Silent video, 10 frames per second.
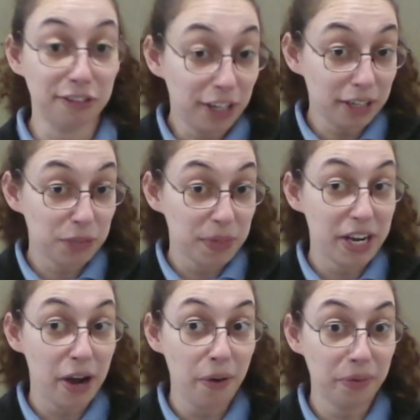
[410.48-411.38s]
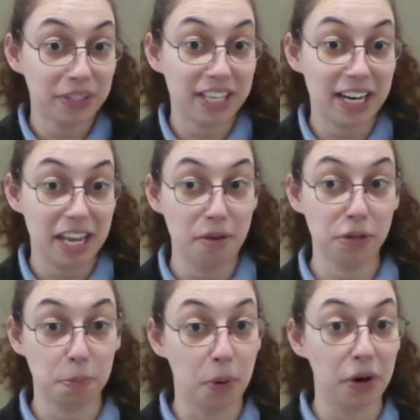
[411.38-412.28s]
far as we know, was that he
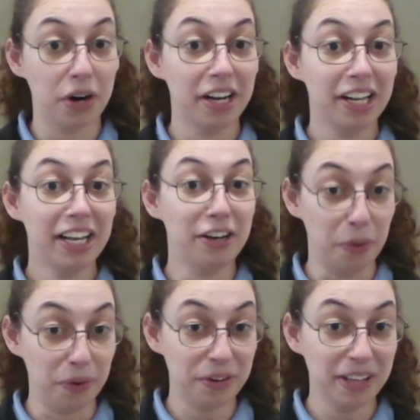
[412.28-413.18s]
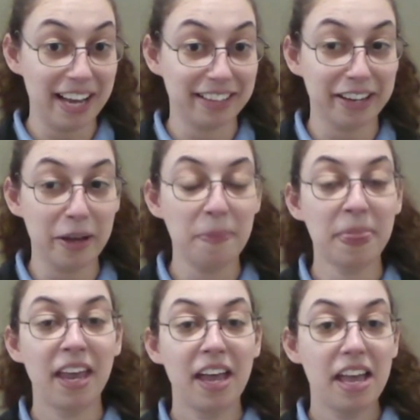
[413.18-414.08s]
was born in northern Alaska.
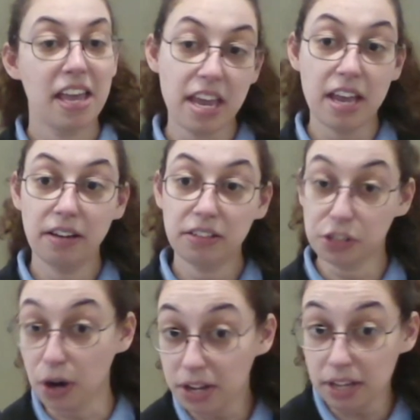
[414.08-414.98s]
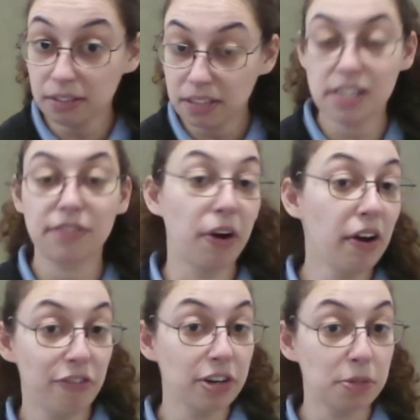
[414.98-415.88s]
He started his
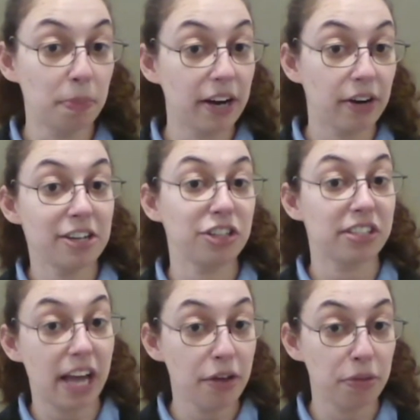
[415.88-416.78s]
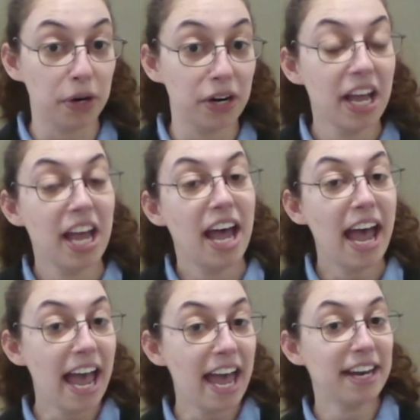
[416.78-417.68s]
very first migration southward
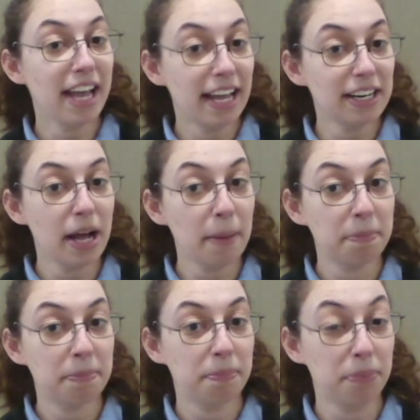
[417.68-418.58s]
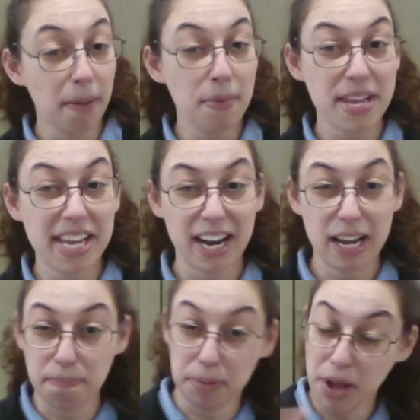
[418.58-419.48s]
and ended up probably
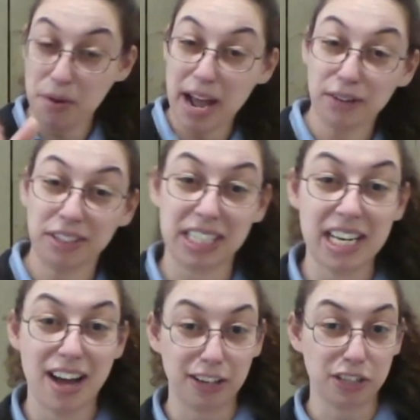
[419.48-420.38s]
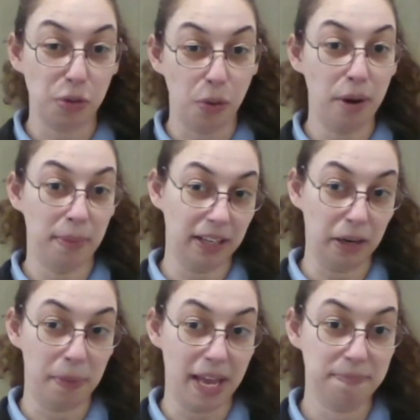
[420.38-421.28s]
getting blown out to sea on a storm a
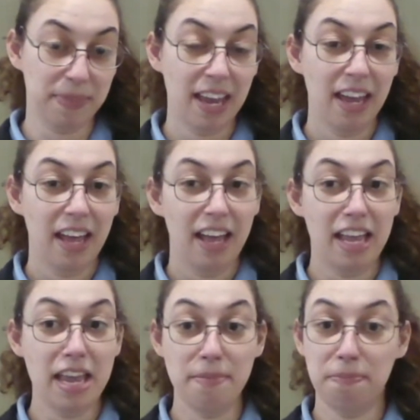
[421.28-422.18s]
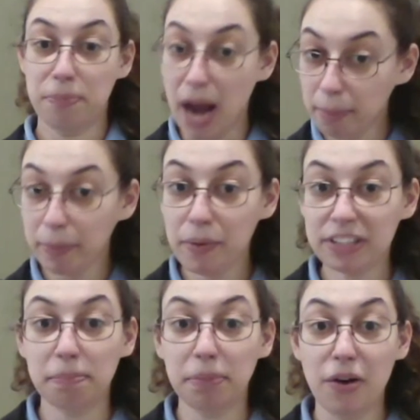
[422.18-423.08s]
little bit he probably
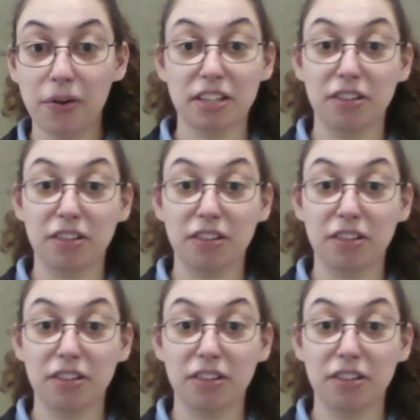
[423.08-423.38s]
wasn't blown as